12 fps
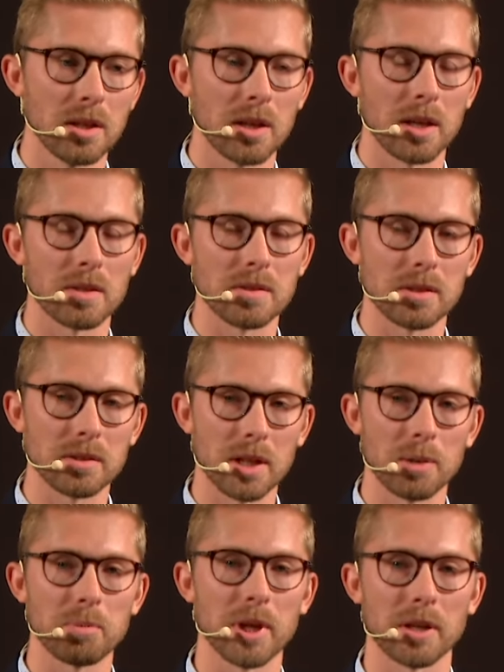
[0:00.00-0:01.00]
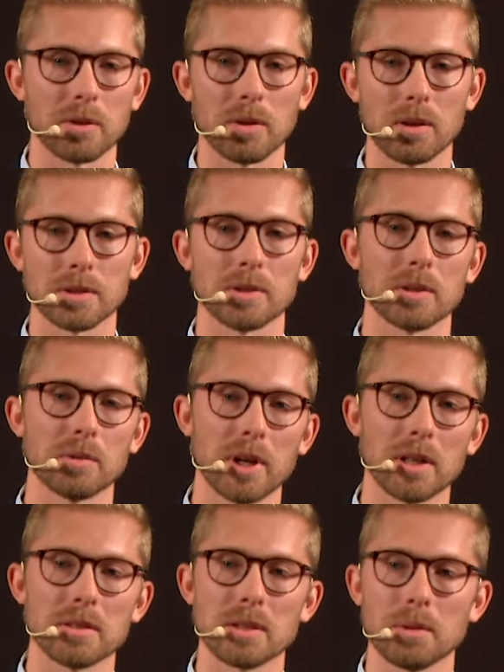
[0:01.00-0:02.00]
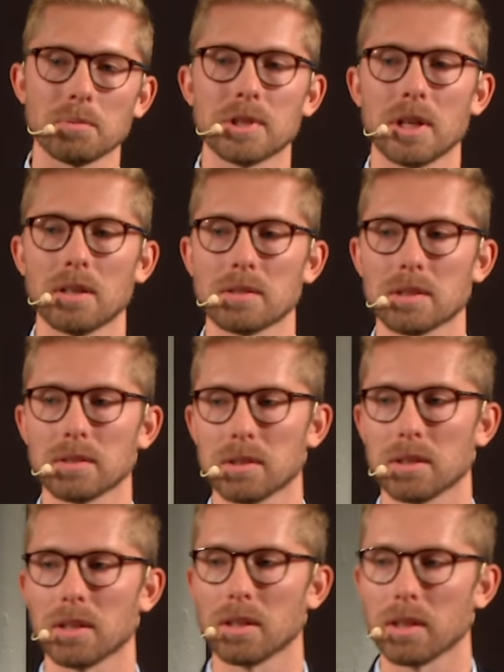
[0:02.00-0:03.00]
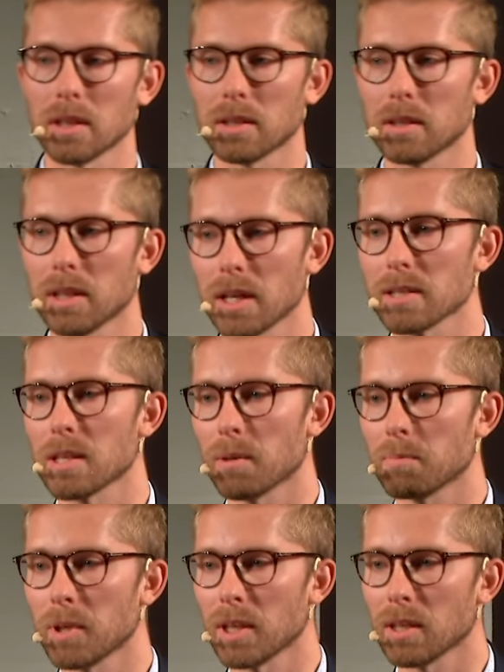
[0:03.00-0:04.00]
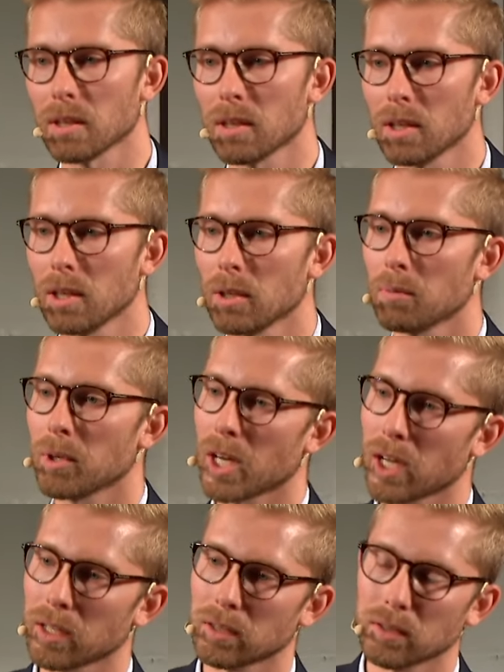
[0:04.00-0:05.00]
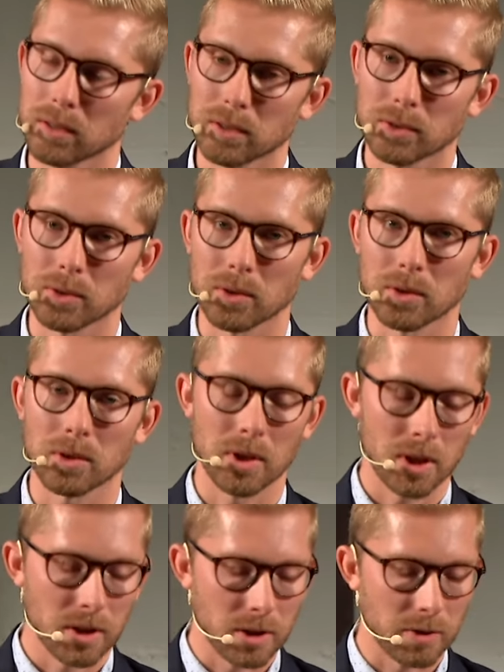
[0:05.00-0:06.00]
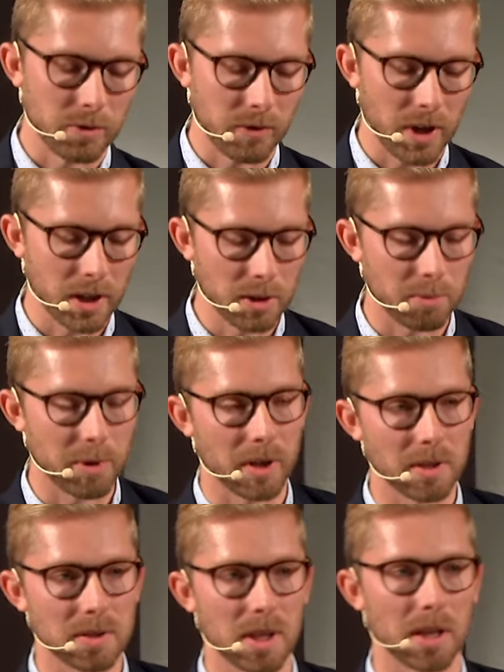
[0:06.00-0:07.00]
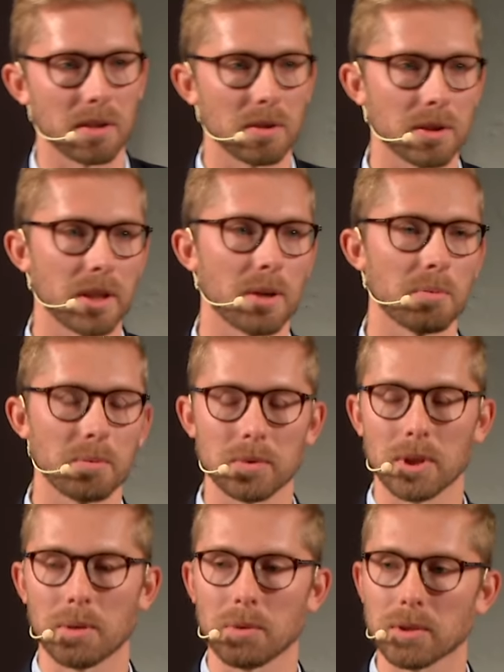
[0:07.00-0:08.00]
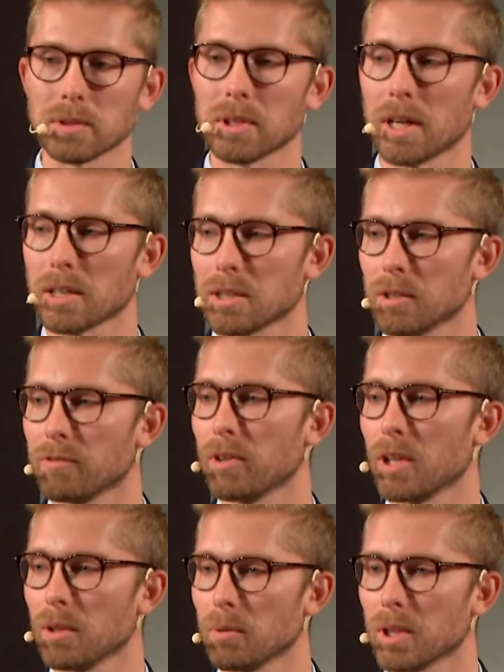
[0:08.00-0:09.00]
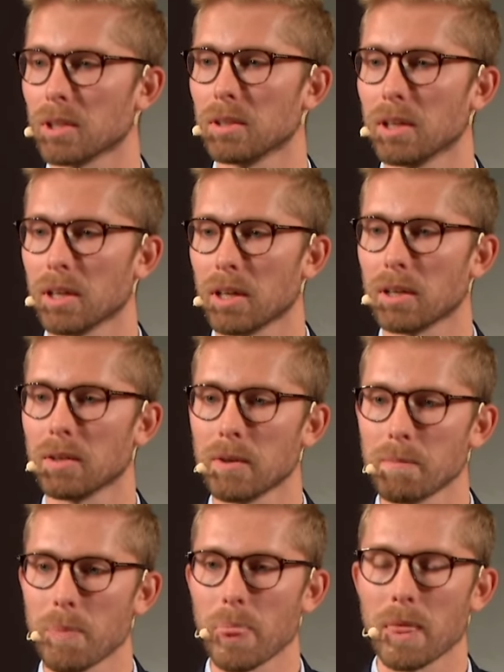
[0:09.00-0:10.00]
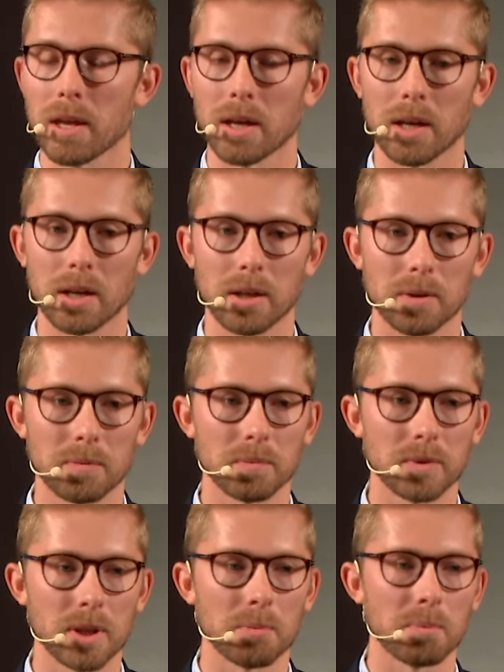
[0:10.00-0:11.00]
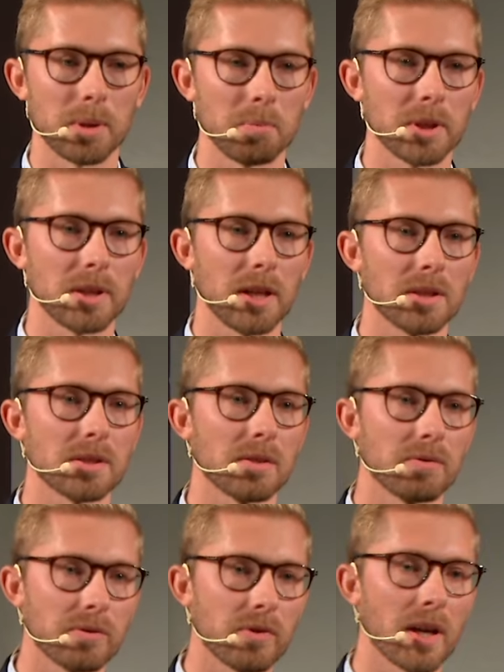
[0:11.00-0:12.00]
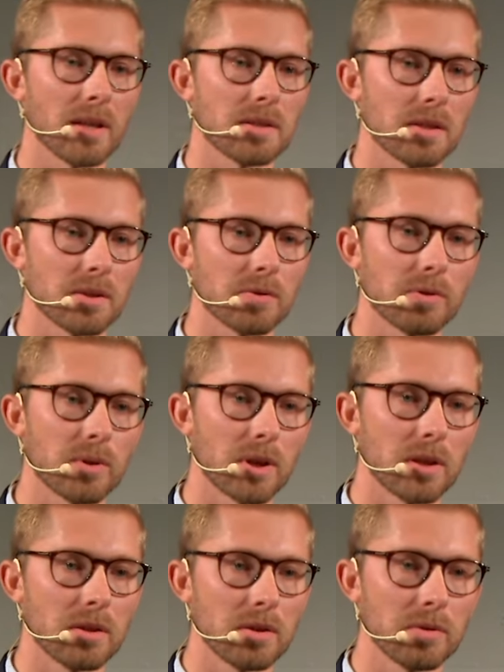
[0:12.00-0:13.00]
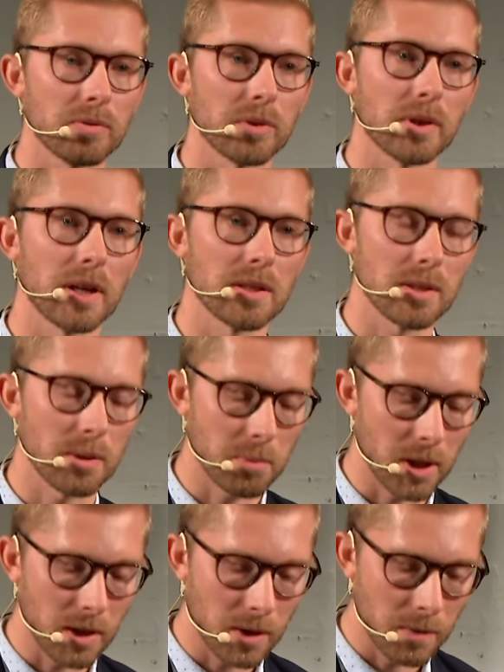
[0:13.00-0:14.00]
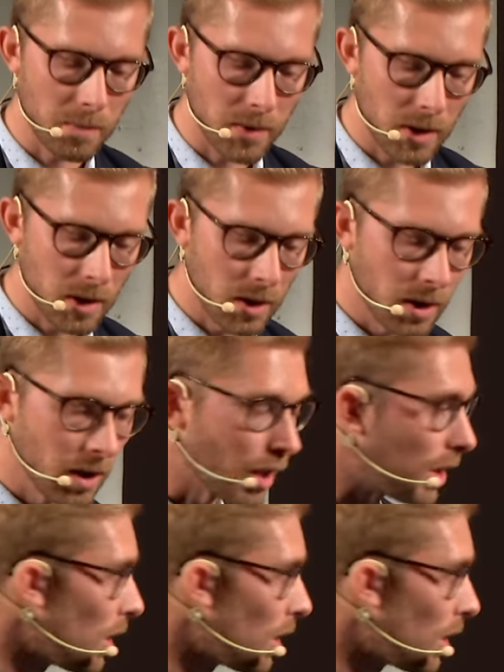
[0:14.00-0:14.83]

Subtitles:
And since iPlanner also required some changes in SAP, we had to define a product schedule that was actually following the implementation phases for SAP. And